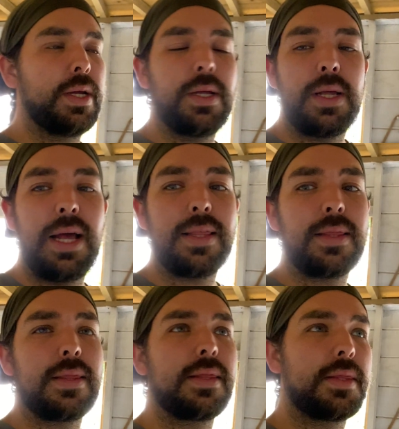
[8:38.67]
I
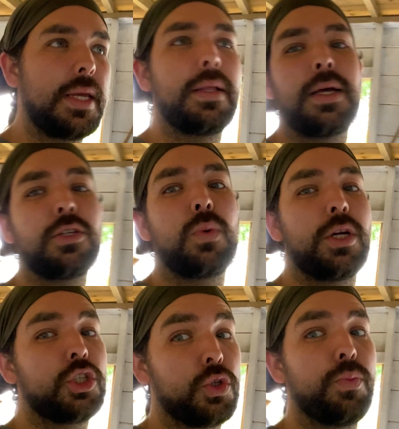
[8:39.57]
think that's what I
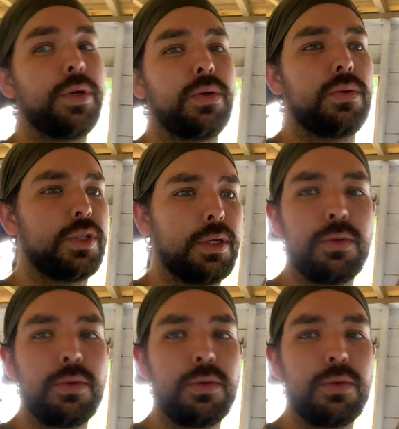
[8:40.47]
should be using.